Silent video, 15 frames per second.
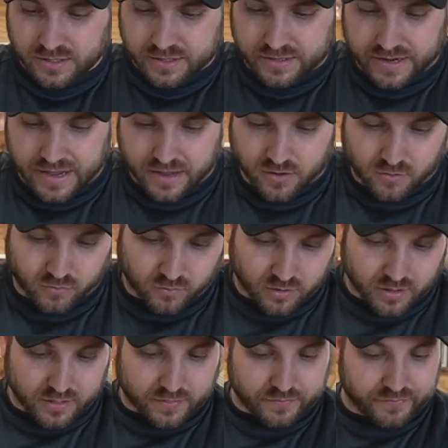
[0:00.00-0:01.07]
Now,
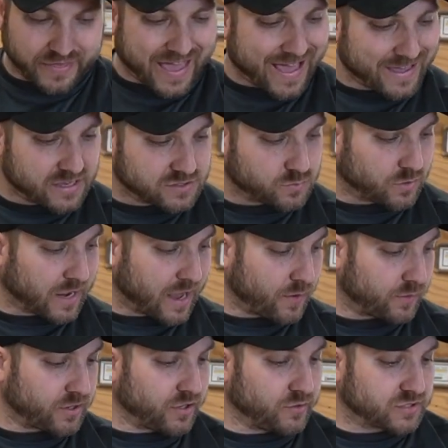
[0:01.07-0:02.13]
that is what I
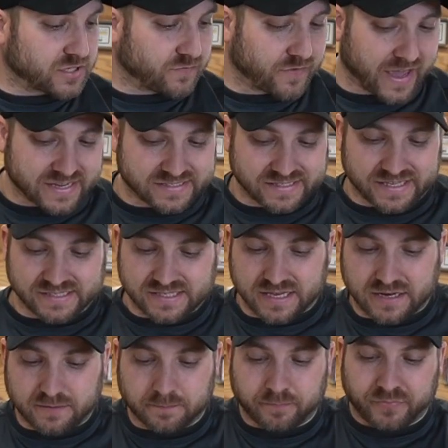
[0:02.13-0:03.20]
would use to fasten these
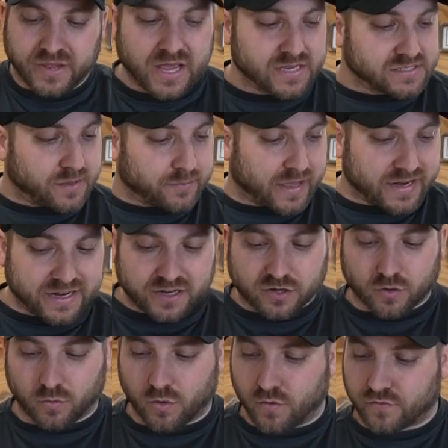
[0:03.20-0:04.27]
in. Something I didn't
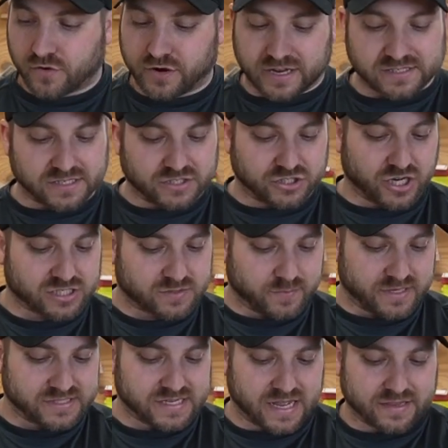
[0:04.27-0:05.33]
go over is
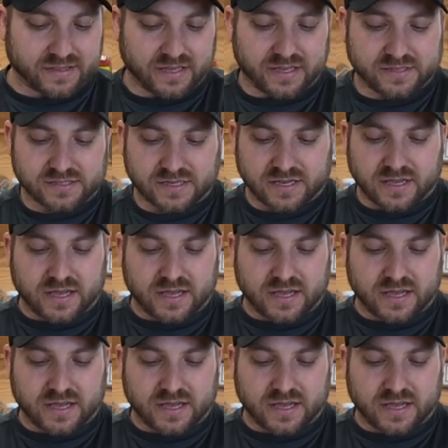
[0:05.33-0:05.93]
adjustments on these.